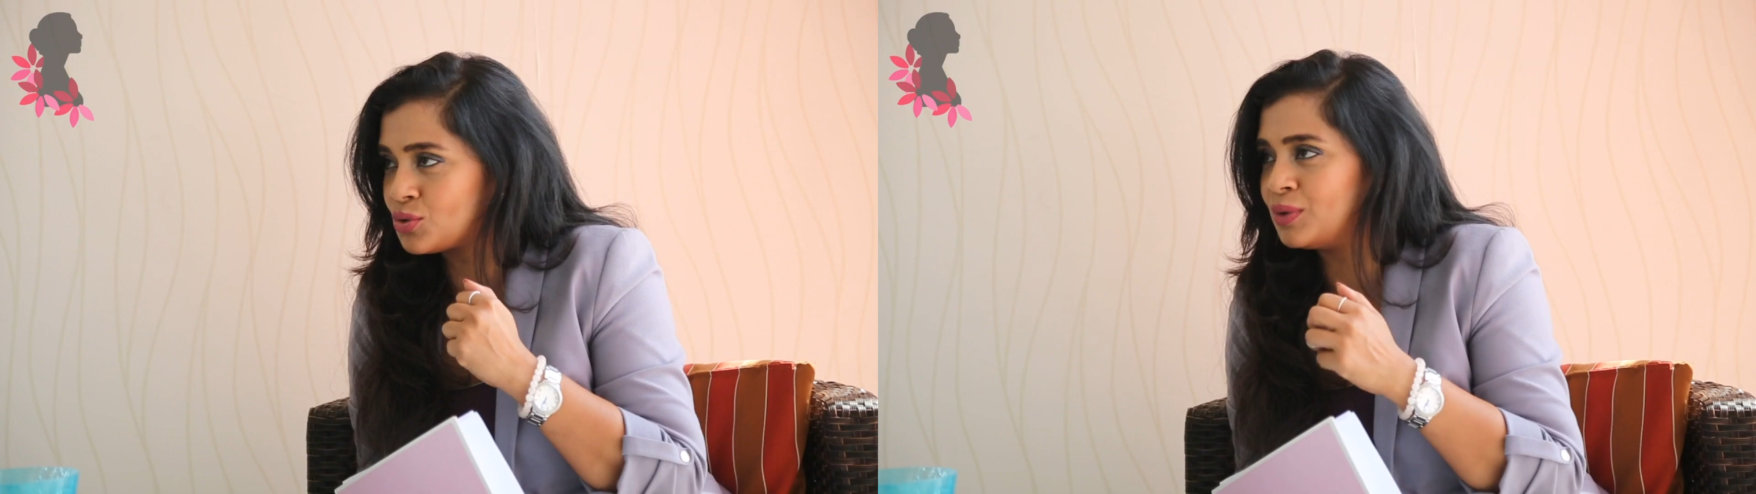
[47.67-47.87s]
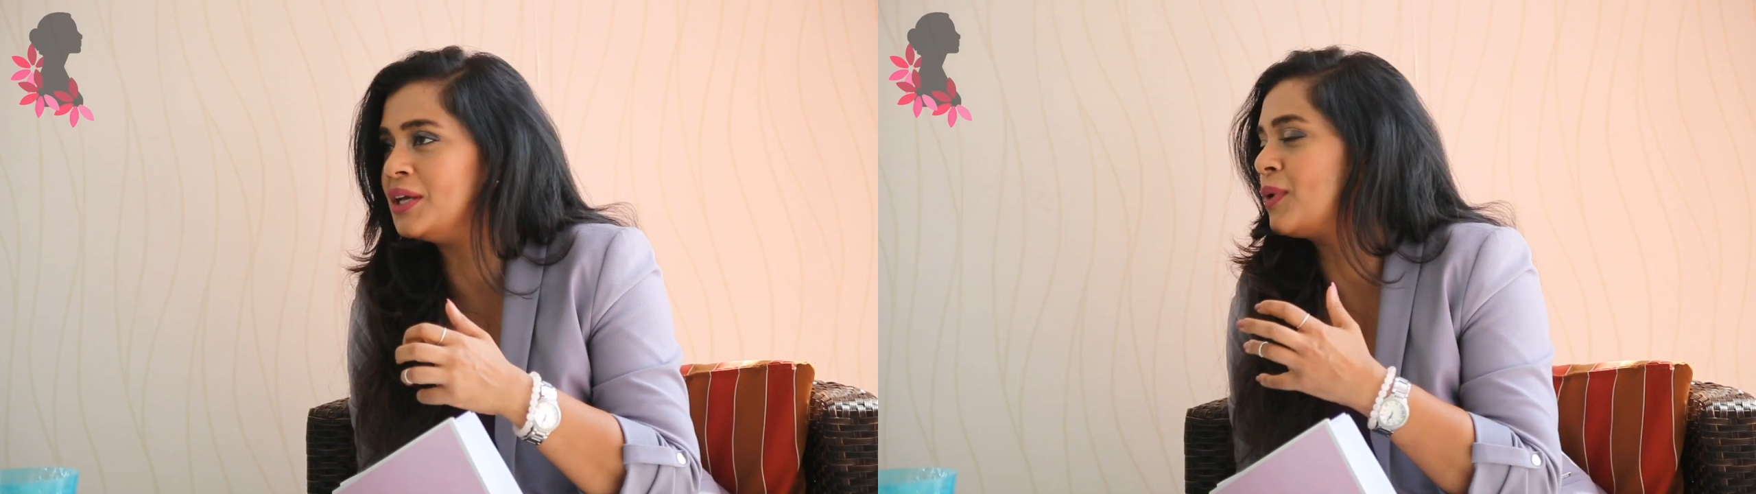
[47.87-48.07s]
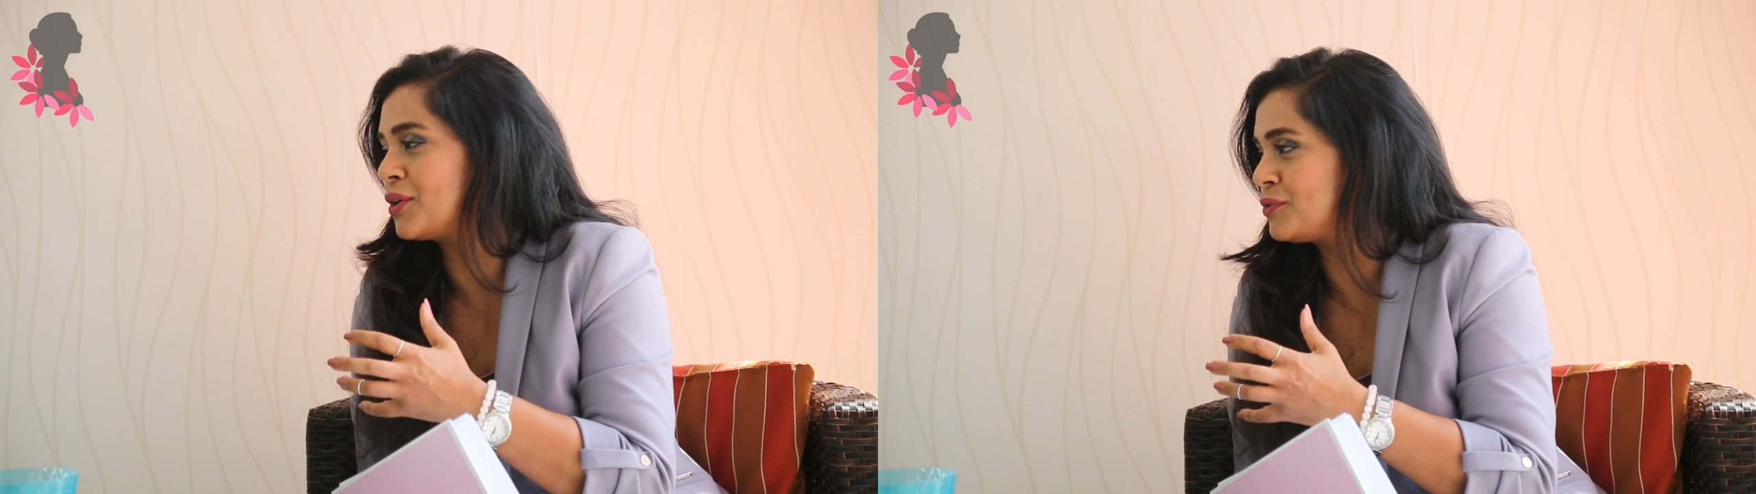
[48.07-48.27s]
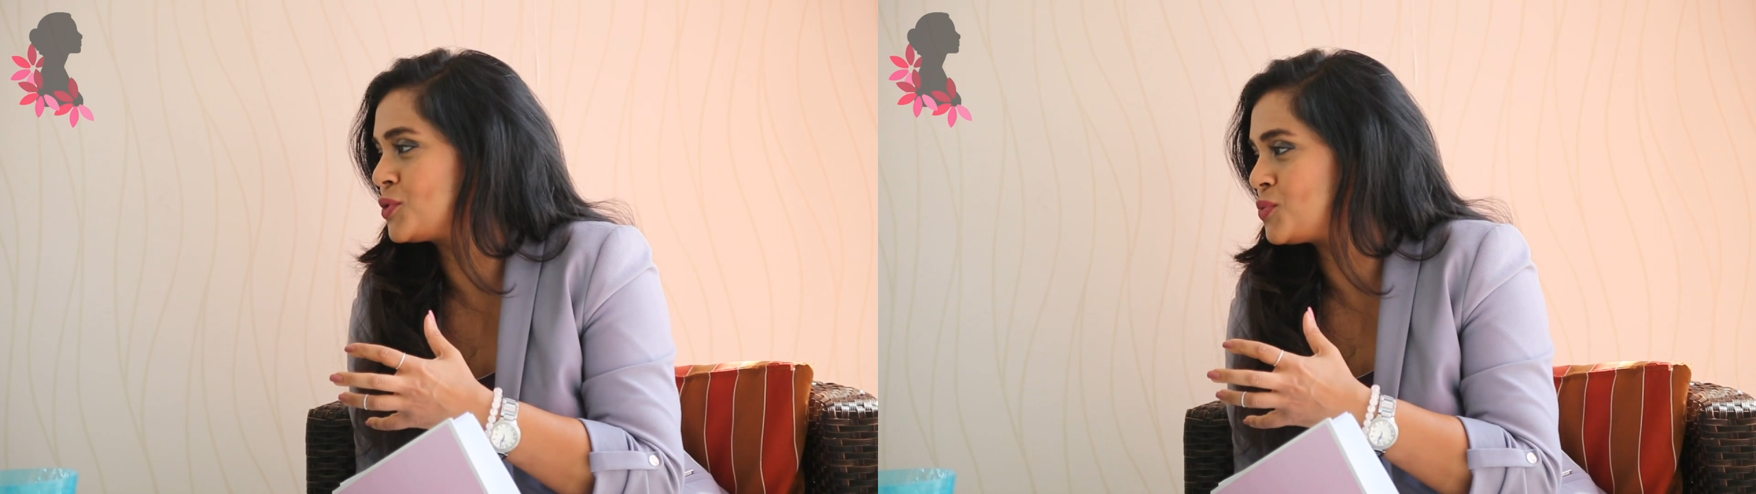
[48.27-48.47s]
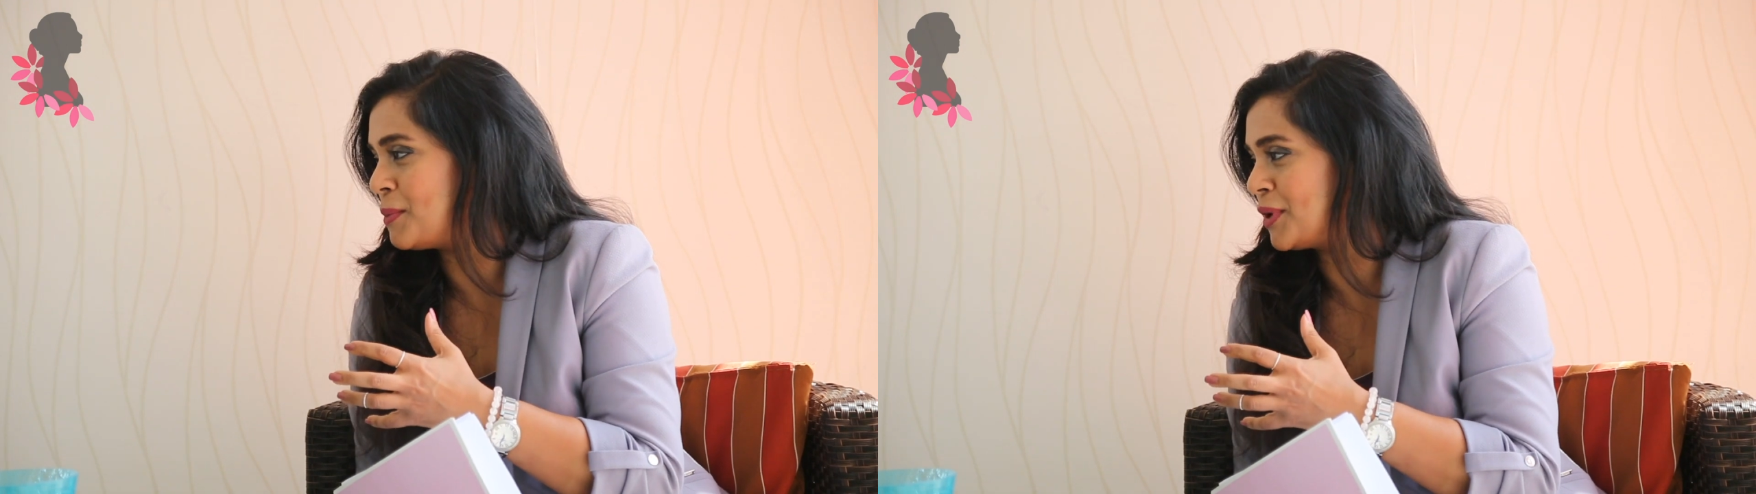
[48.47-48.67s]
truly one of
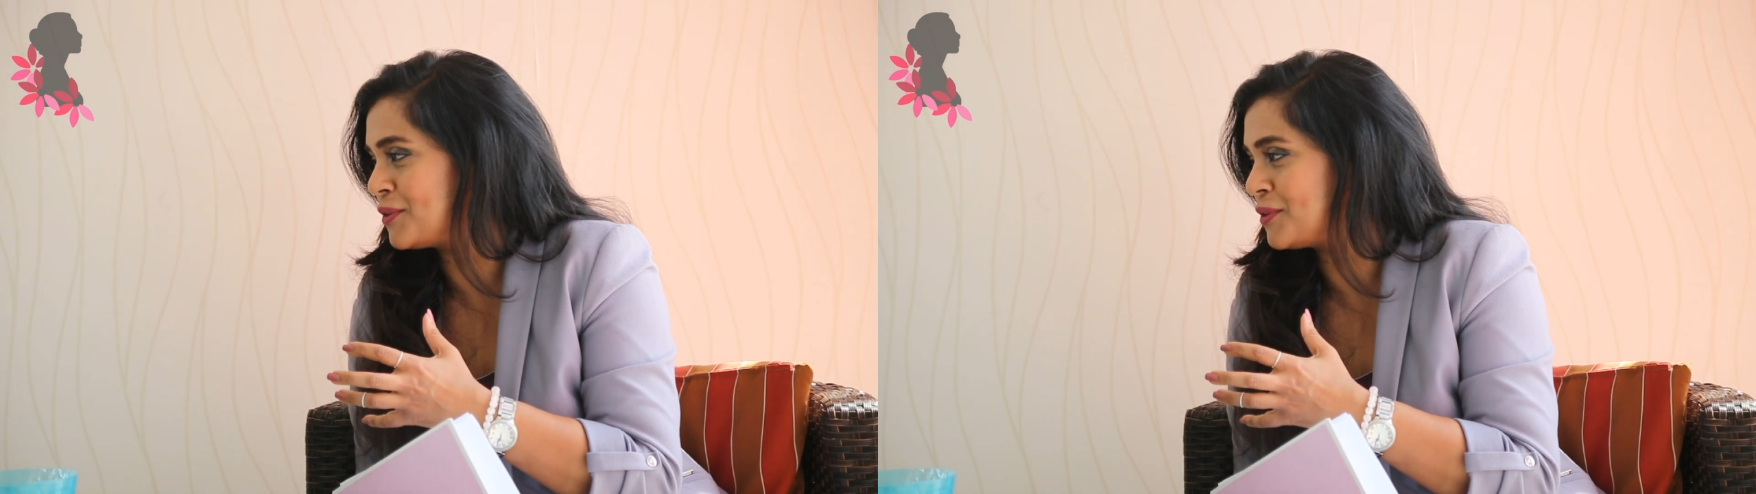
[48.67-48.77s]
those women